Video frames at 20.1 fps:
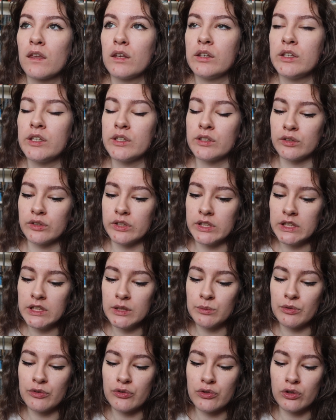you know,
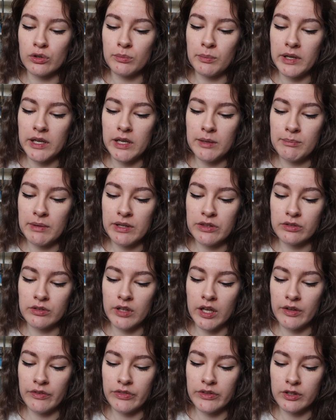dealing with so many mental
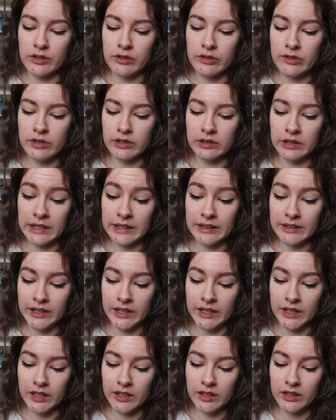health things
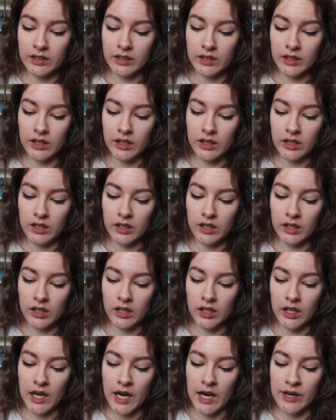lately,
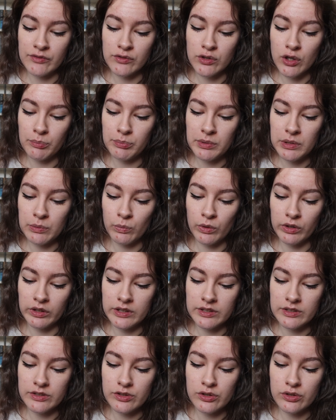I've not been
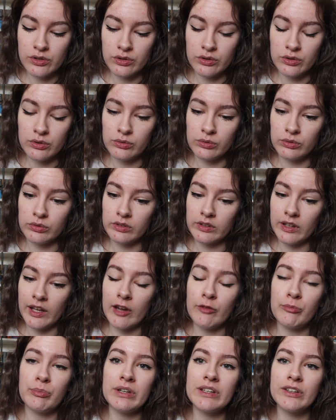wanting to...
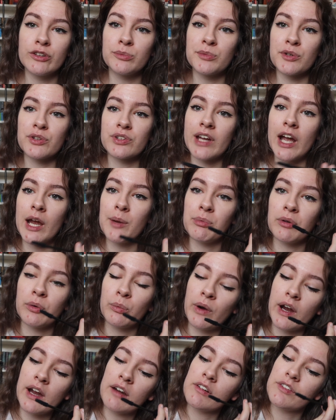I've been almost
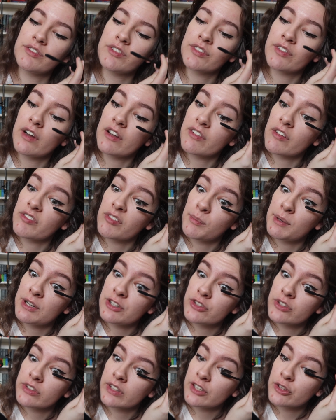hyper-aware of if I've ever
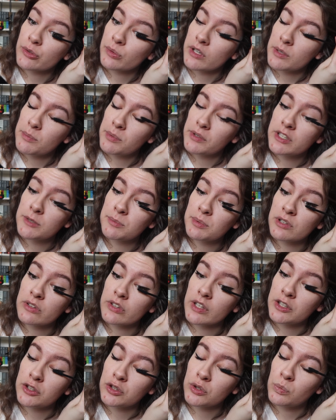mentioned that to anybody, because
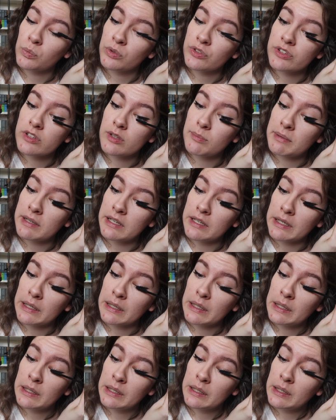I don't want to be
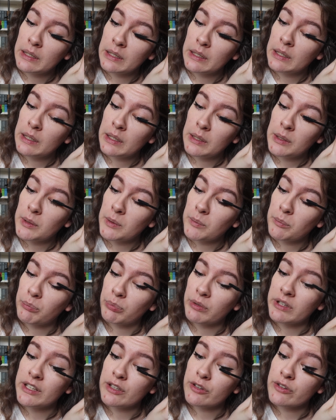
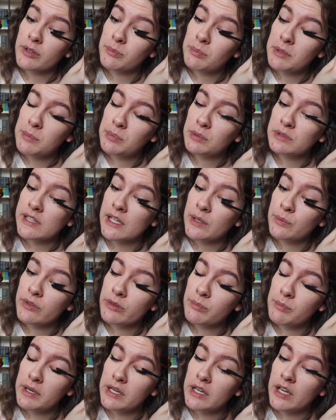bringing other people down
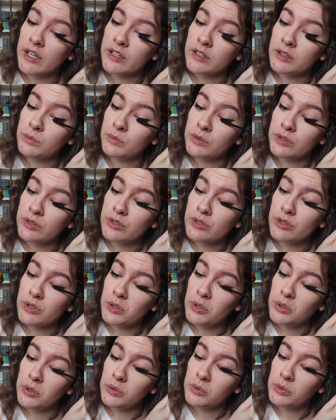with me. I don't want
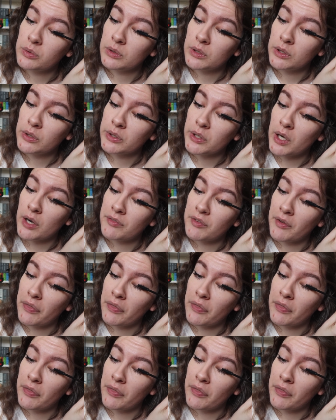to load it off